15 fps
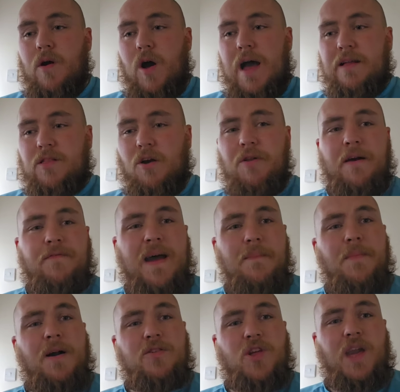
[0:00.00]
I don't have
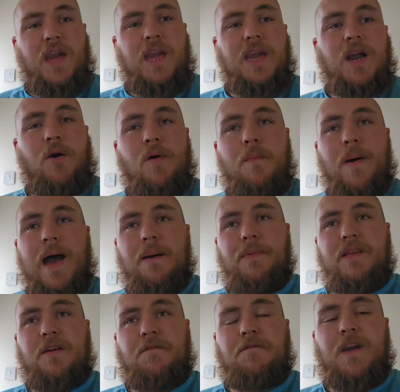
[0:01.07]
that much ego about
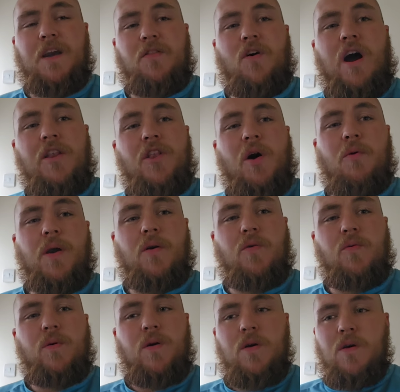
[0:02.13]
me to think that I know it
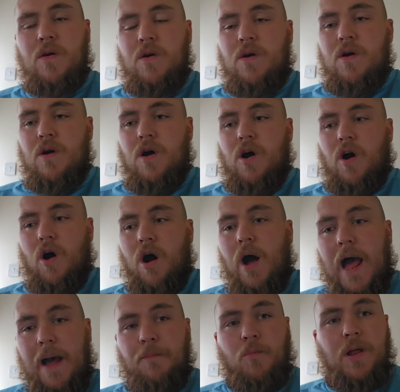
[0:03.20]
all.
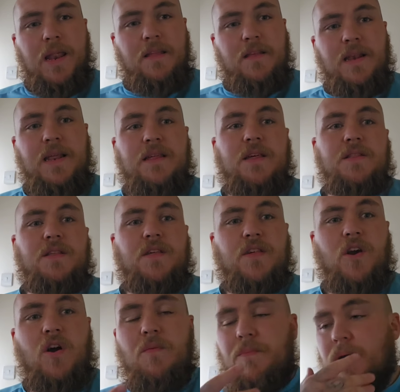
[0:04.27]
I am willing to listen to
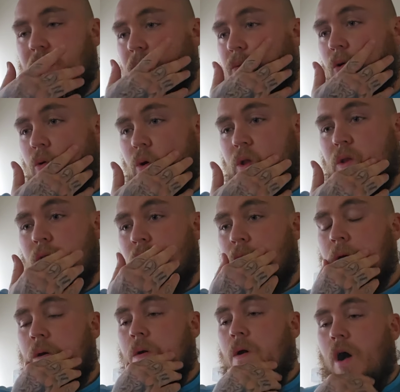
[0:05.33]
certain people, and
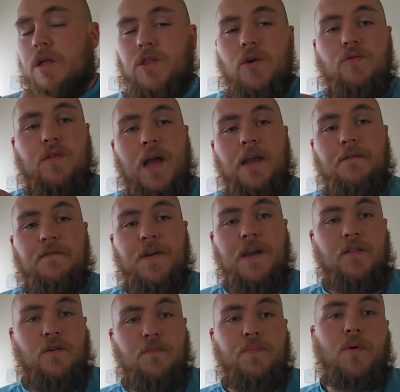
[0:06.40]
I do take
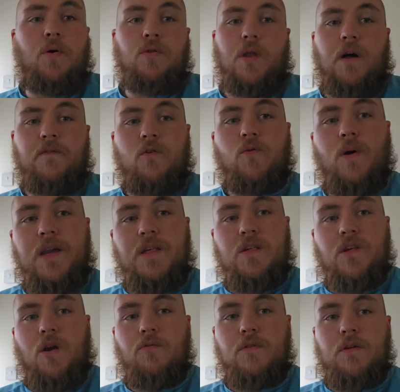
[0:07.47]
things on board, and I've always
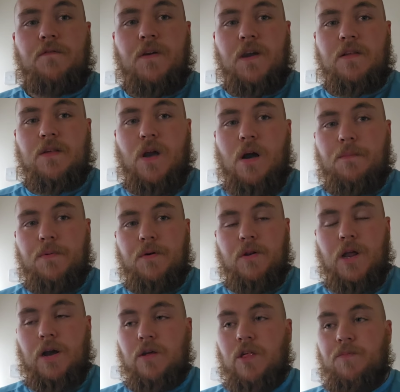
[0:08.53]
soaked things up
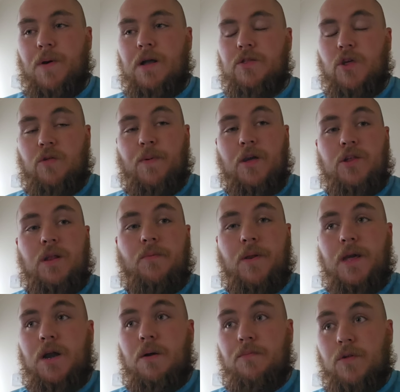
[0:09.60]
like a sponge, especially
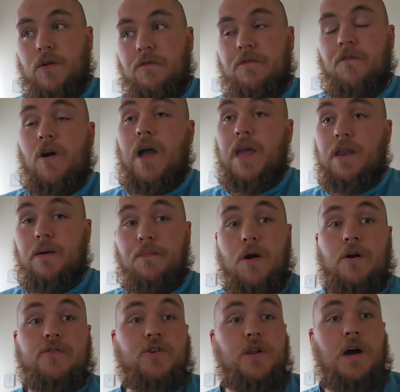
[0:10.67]
when it comes to fighting and
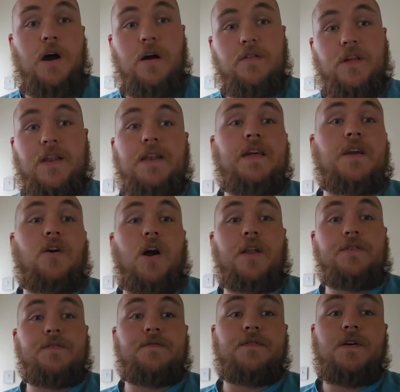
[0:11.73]
martial arts and any
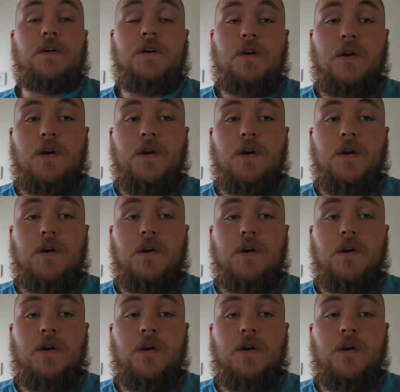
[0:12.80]
kind of